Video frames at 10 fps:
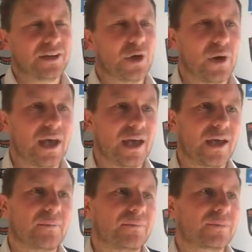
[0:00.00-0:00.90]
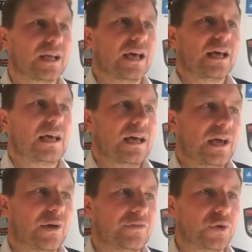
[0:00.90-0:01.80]
I know,
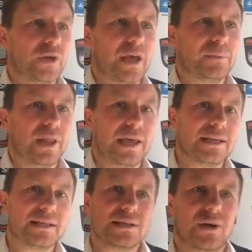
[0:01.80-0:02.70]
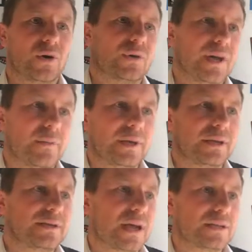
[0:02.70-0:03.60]
um, I know a few there their players, so that'll
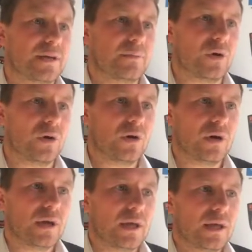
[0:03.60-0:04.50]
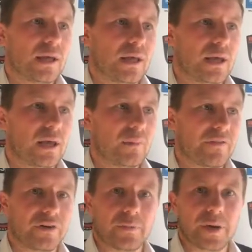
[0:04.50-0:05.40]
be interesting. But
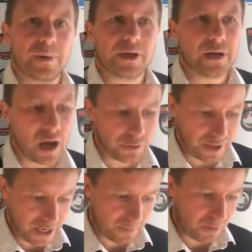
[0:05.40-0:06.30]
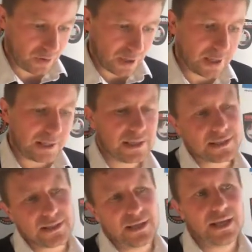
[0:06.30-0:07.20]
um, I think it'll be a big crowd there. But
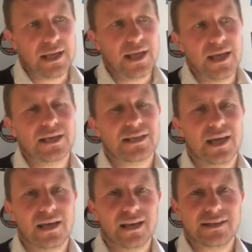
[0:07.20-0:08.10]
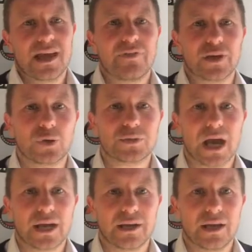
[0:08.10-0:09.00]
listen, it, it's, a, it's the FA Cup
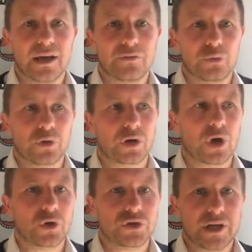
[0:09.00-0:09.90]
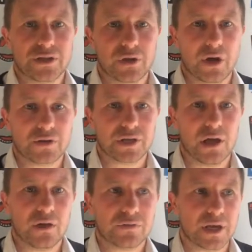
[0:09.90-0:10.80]
tie, innit? I think we've got to concentrate on
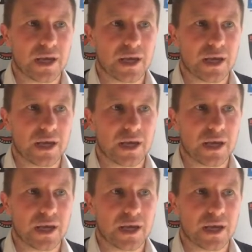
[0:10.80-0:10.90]
ourselves.